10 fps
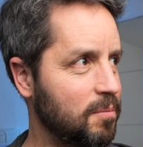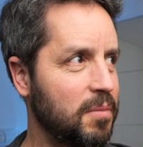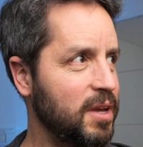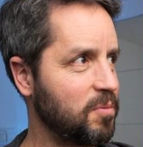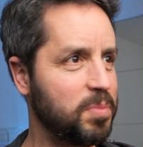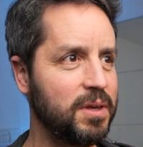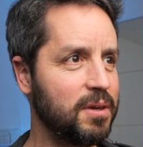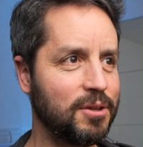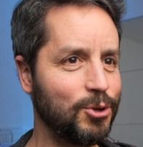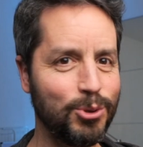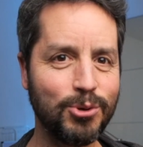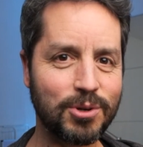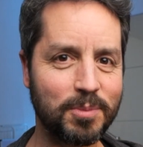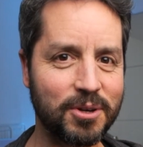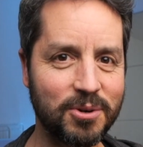must be an
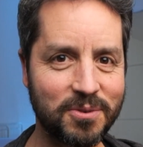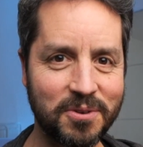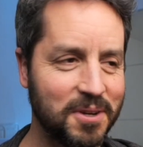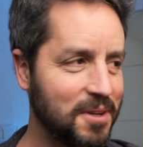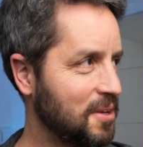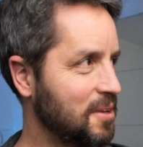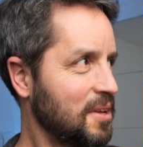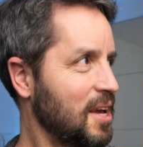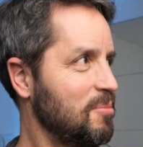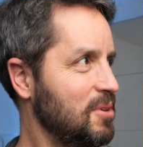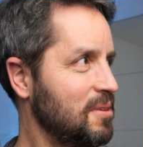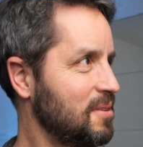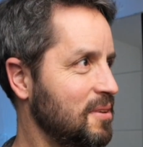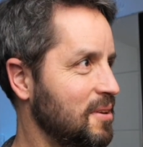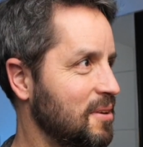illusion, because, I
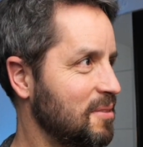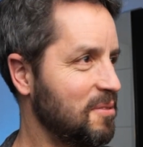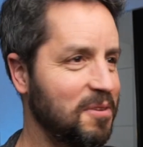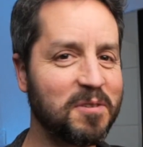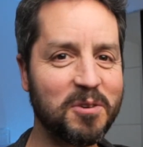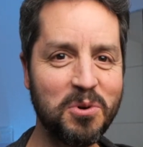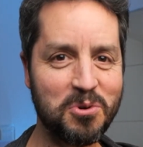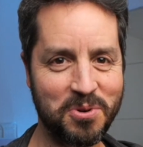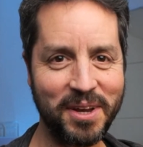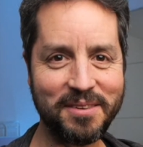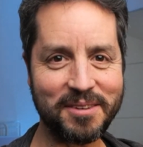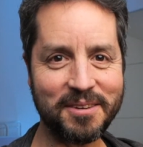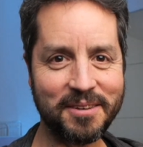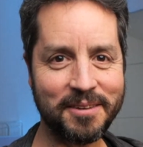mean, this is so crazy.